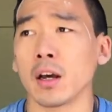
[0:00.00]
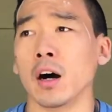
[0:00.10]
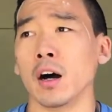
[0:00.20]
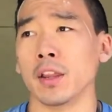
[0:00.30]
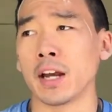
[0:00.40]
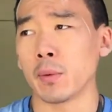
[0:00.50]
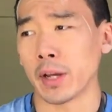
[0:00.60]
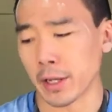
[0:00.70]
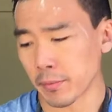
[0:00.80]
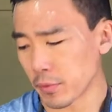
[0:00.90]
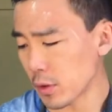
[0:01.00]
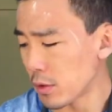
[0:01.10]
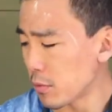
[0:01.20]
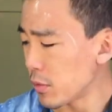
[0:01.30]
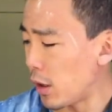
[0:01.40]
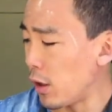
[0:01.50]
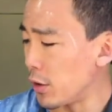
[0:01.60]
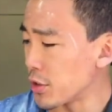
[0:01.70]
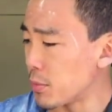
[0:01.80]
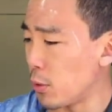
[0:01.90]
That way, all
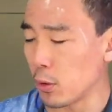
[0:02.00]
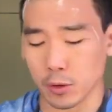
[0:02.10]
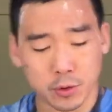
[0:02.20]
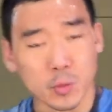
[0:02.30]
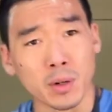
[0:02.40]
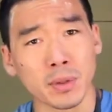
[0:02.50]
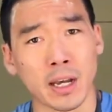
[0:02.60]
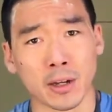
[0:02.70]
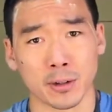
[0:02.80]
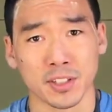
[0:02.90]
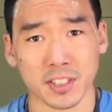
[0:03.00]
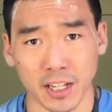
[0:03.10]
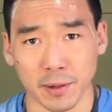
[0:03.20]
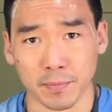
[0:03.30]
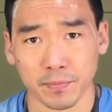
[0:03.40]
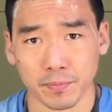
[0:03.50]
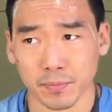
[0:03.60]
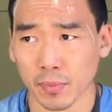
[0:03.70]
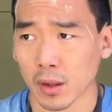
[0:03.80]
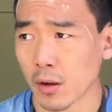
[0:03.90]
the spores wouldn't be on our skin
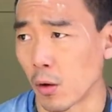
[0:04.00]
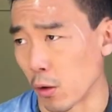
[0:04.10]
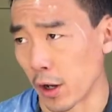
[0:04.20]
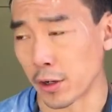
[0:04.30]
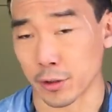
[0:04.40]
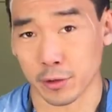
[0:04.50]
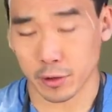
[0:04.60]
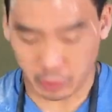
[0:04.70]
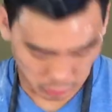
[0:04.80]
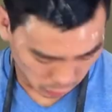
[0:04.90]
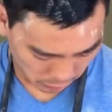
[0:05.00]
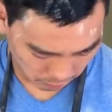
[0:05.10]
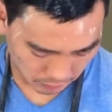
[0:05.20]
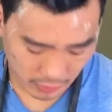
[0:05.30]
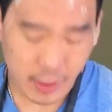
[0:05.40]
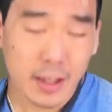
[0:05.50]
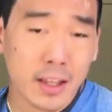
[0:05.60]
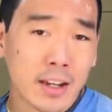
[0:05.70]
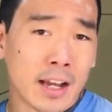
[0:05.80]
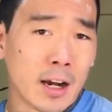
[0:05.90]
or on our clothing.
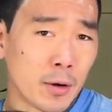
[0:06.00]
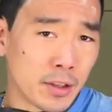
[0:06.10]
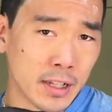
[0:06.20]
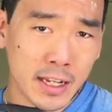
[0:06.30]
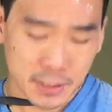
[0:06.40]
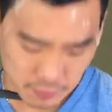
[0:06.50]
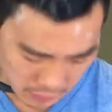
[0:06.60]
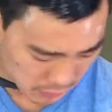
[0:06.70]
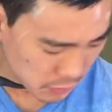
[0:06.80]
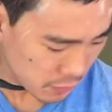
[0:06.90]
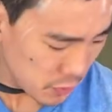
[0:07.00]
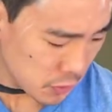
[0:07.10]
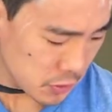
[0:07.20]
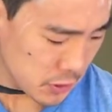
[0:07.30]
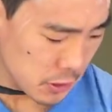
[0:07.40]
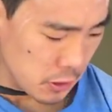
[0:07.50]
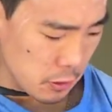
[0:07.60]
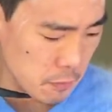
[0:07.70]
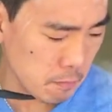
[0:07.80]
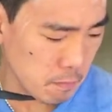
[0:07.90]
Now, in The Last of Us, if you can see here,